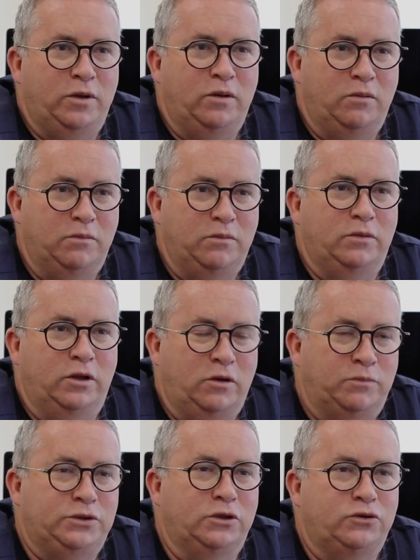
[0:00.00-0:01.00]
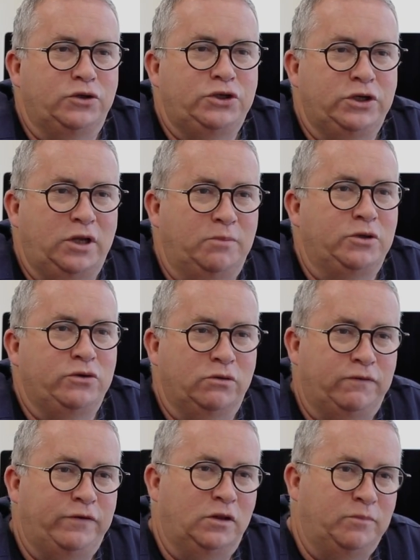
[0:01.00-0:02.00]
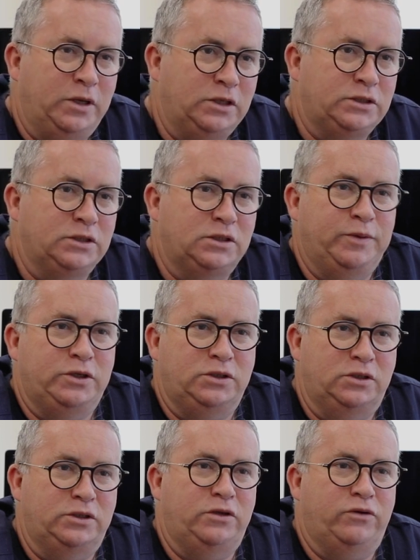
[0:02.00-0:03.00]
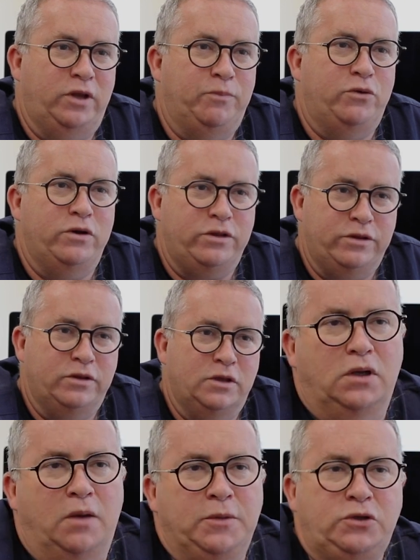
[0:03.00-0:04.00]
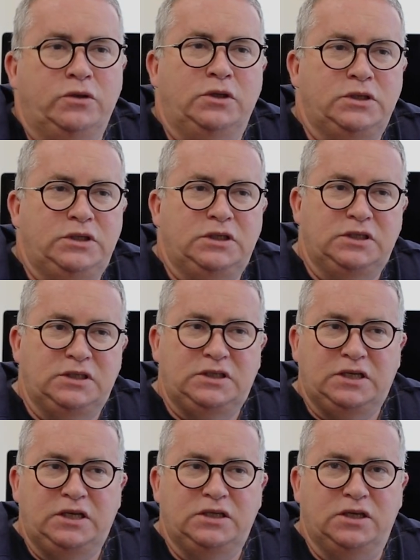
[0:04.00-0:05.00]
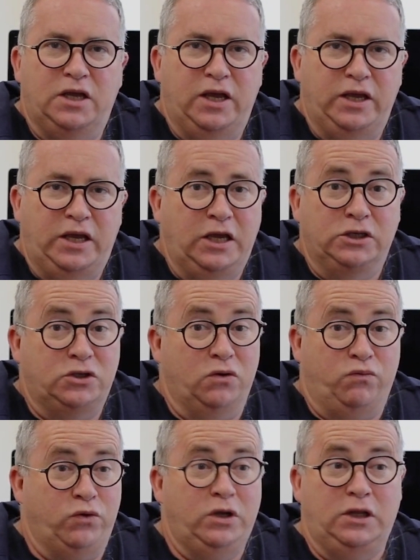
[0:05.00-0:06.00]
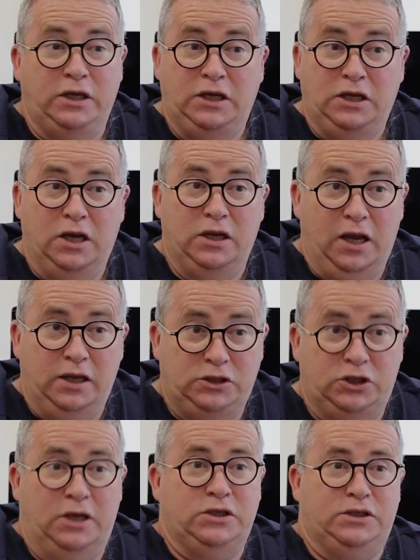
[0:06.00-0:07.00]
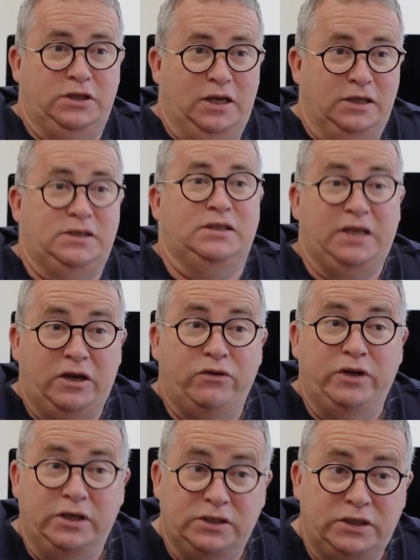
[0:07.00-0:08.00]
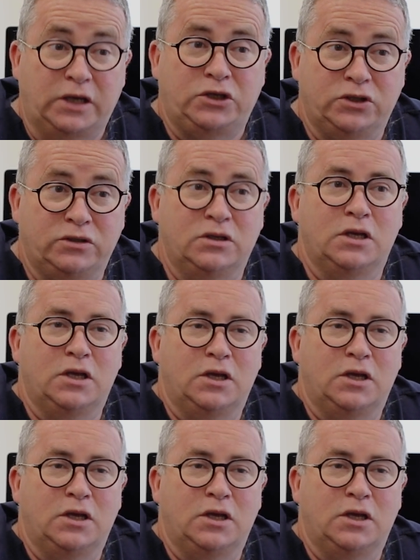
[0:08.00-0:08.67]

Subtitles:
an obstetrician and maternal fetal medicine specialist here at Epworth. A maternal assisted Caesar is really just a caesarean section,